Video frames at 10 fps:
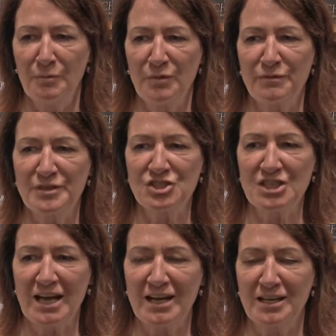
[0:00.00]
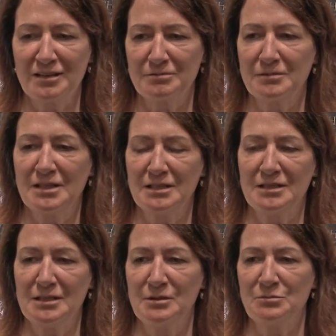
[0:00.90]
For Jack,
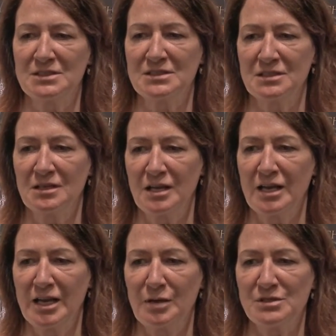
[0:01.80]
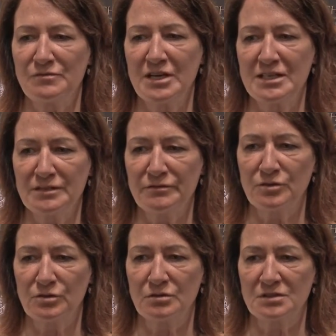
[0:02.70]
it was very
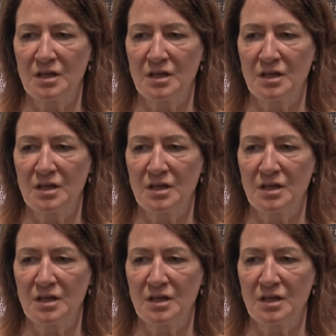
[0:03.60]
difficult.